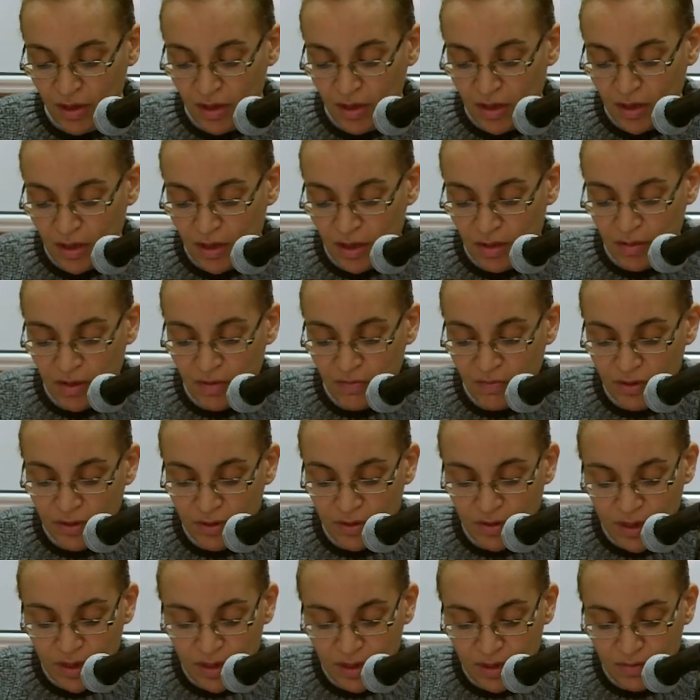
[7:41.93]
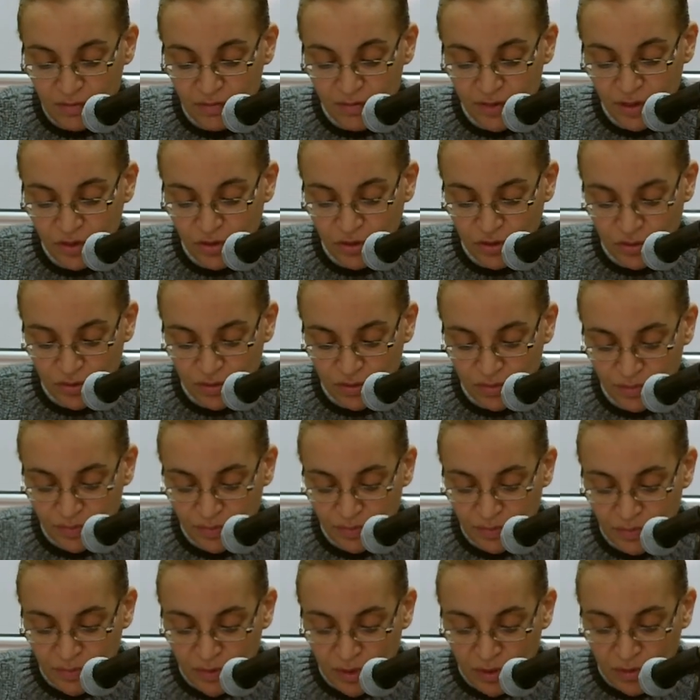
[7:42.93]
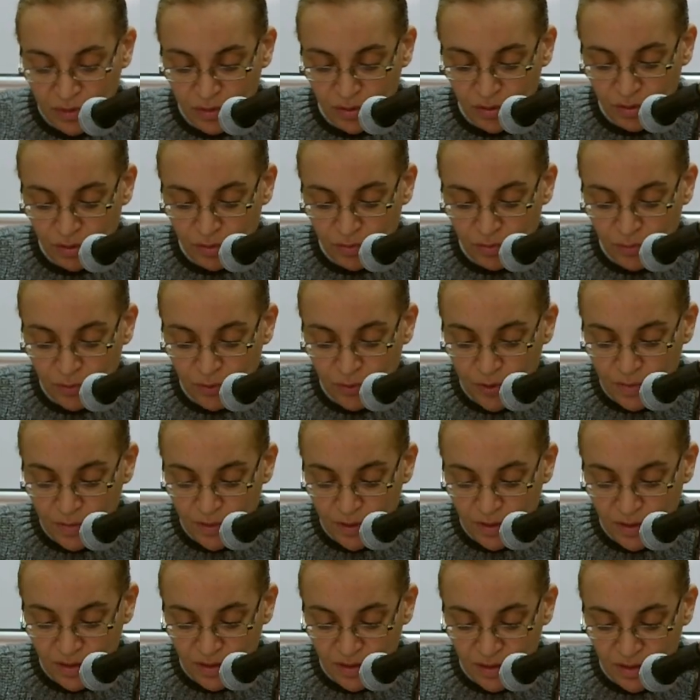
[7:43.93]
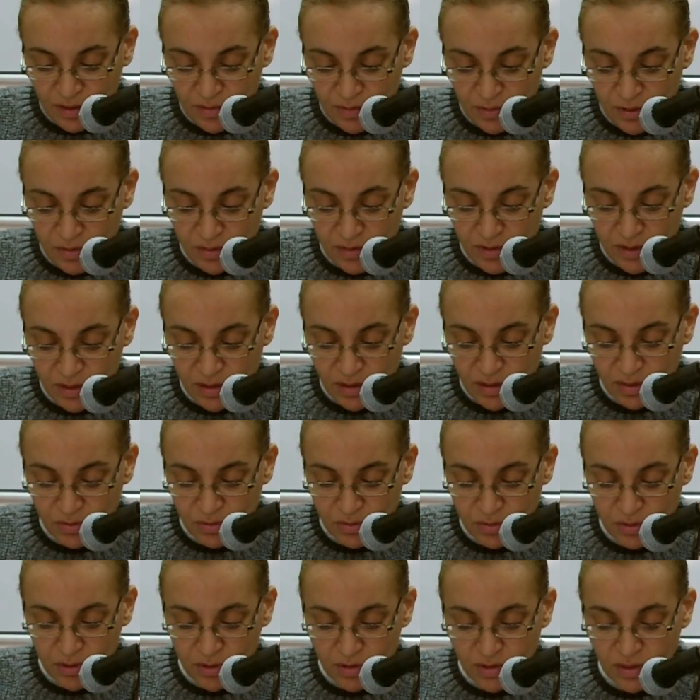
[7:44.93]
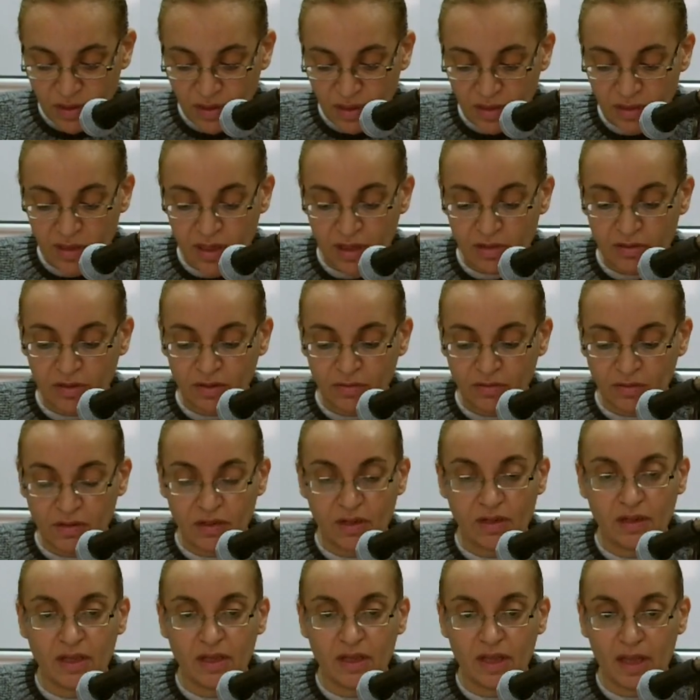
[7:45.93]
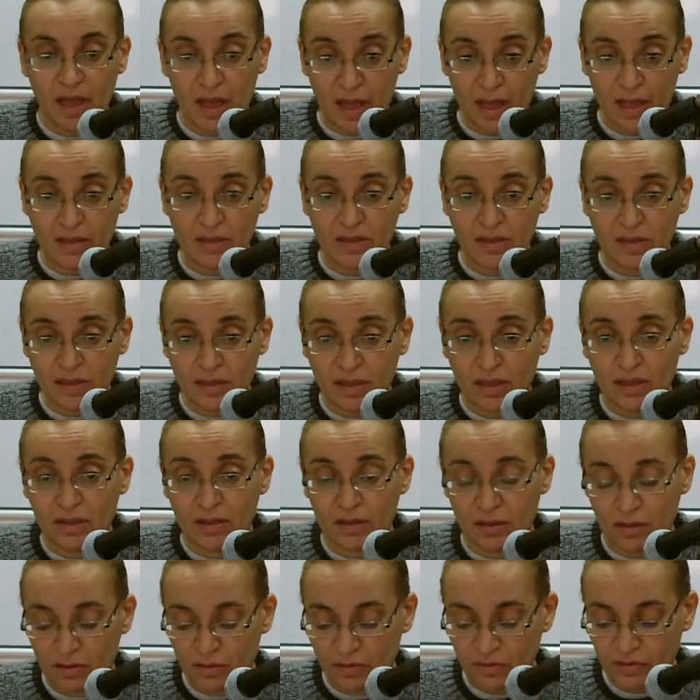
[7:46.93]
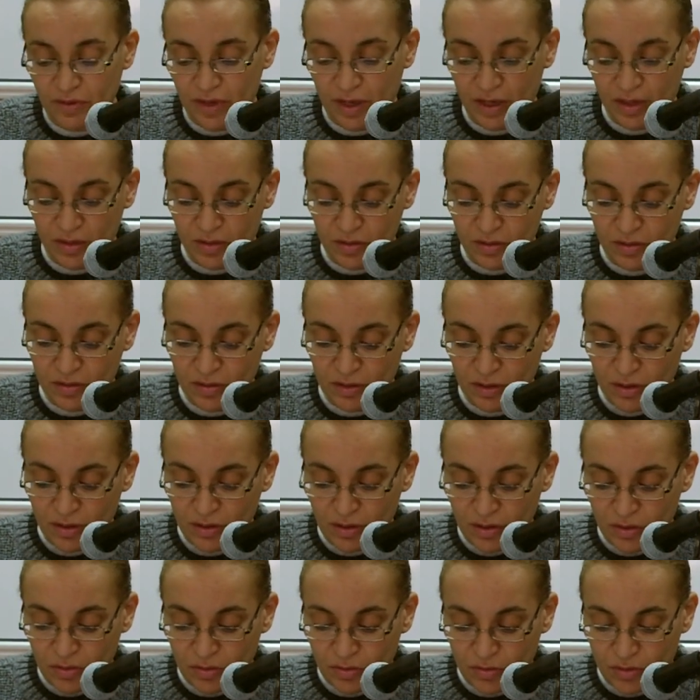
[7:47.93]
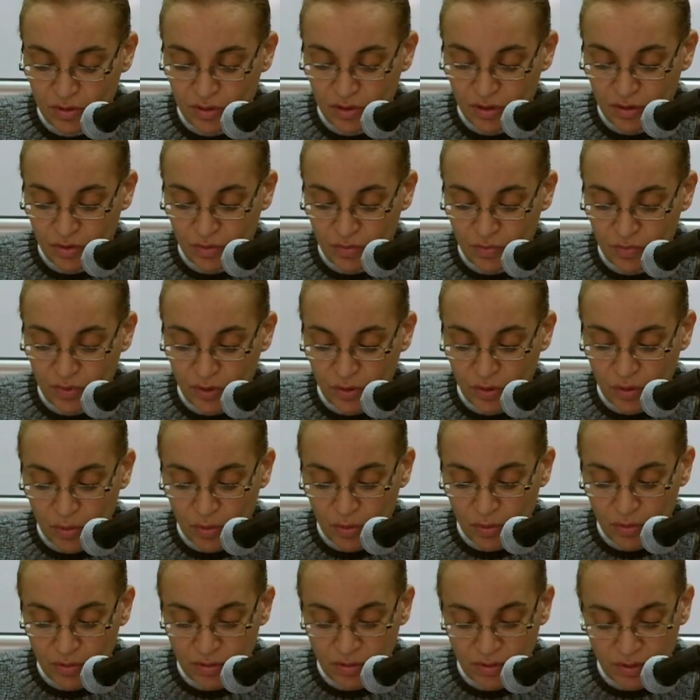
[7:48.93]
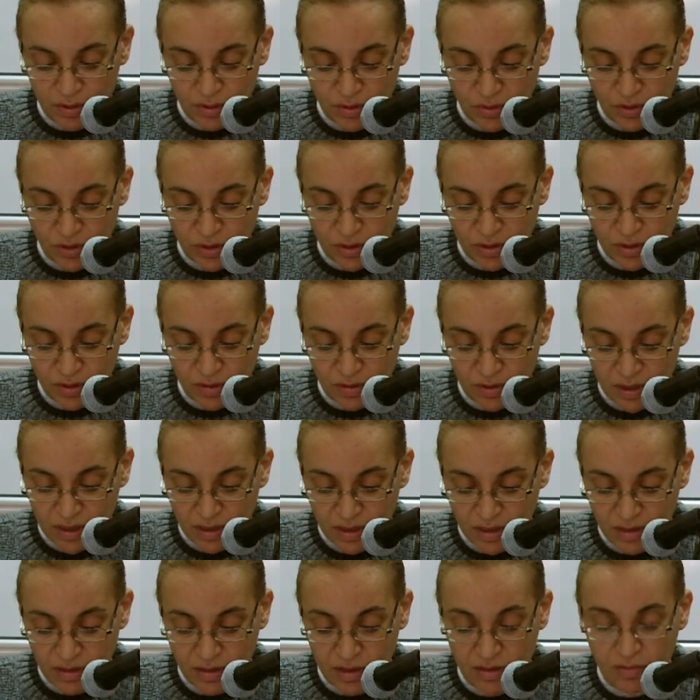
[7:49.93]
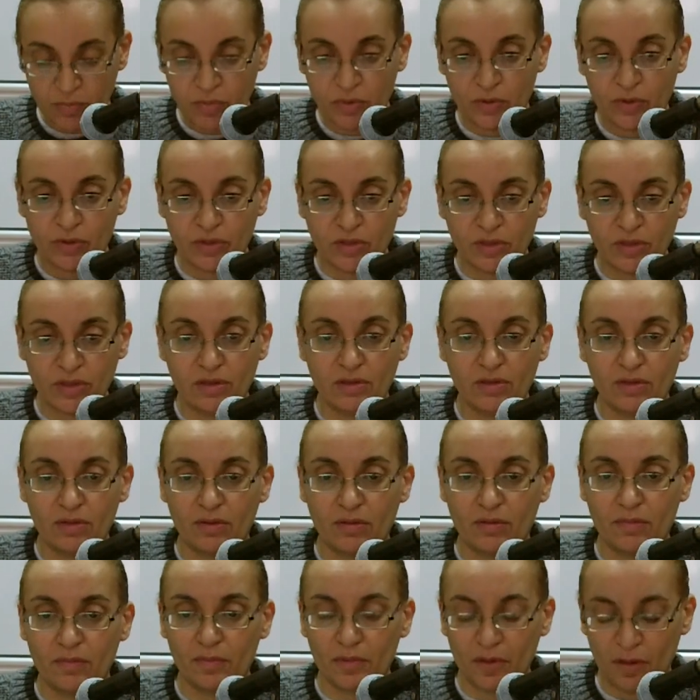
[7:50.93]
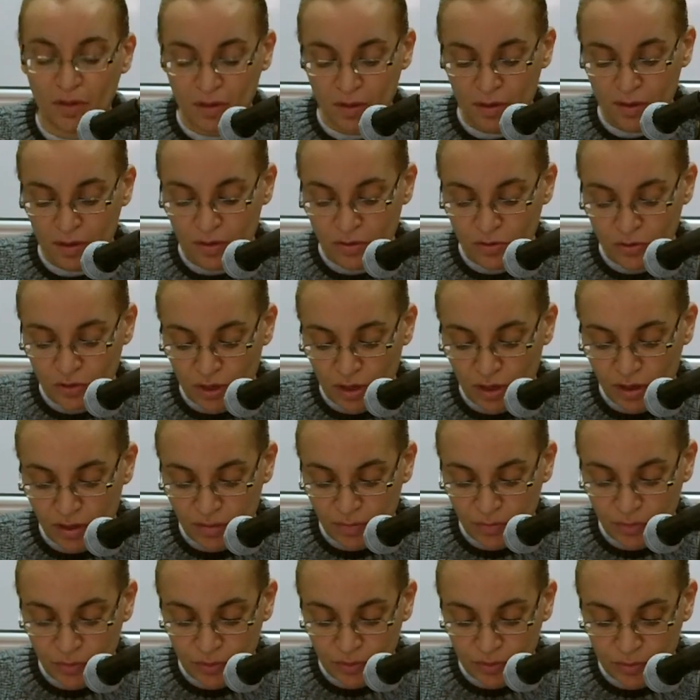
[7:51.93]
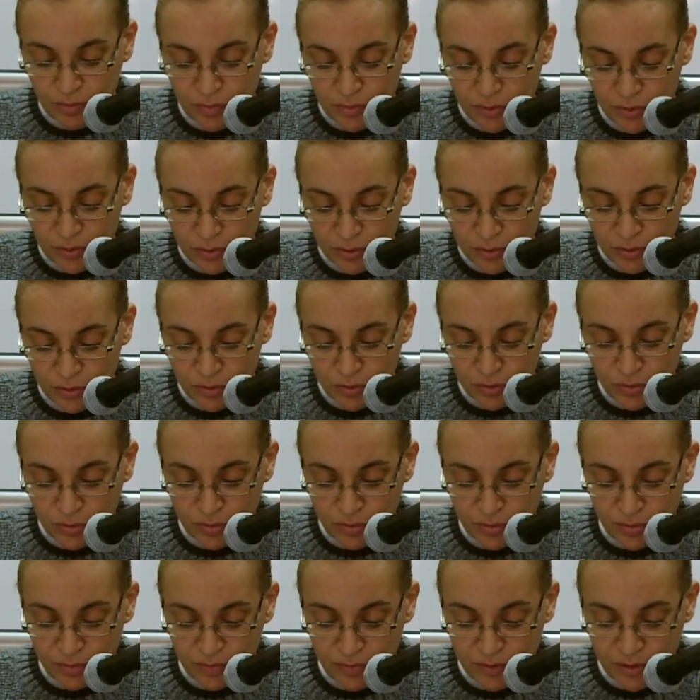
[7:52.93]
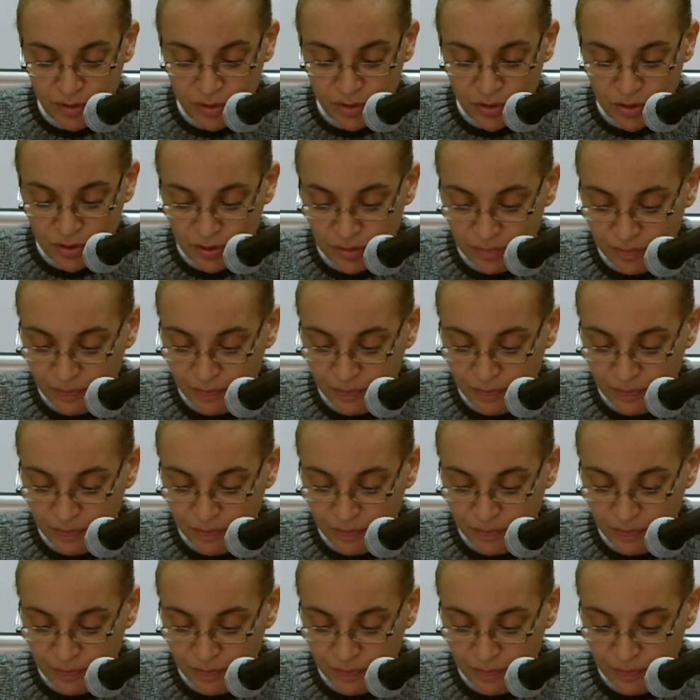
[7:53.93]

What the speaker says: However, in a vision, the Lord promised Simeon that he would not see death until he had seen, in fact, or he could behold Jesus Christ in person, the child born to the Virgin.